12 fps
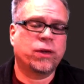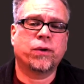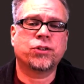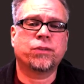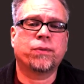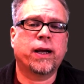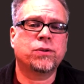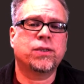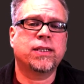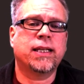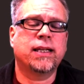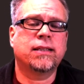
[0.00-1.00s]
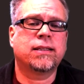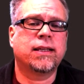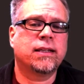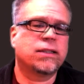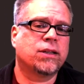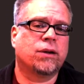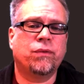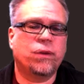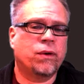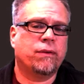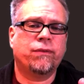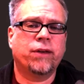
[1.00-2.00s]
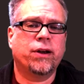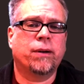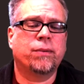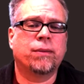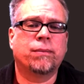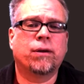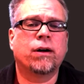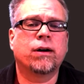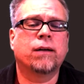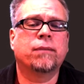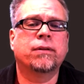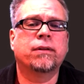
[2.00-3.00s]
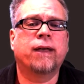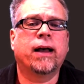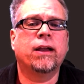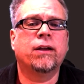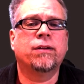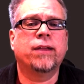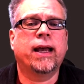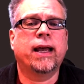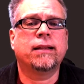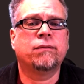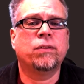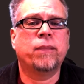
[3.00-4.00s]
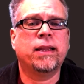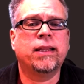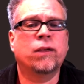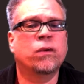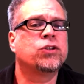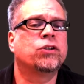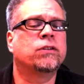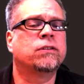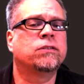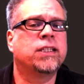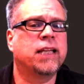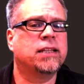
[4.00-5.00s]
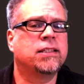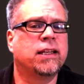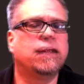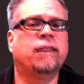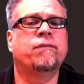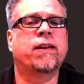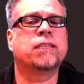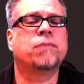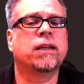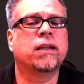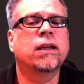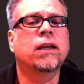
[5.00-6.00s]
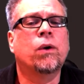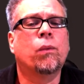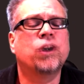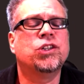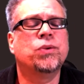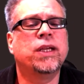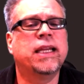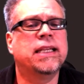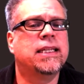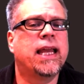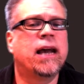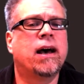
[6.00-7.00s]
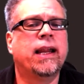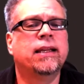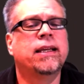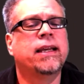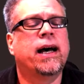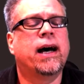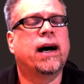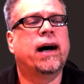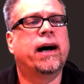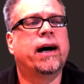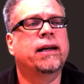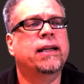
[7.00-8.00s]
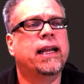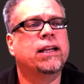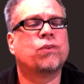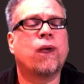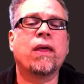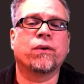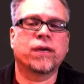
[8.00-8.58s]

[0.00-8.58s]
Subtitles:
The original price was 10 cents, so if you want to figure up the markup and the value of that, if you made the original 10-cent investment, what you would get today on it, it's rather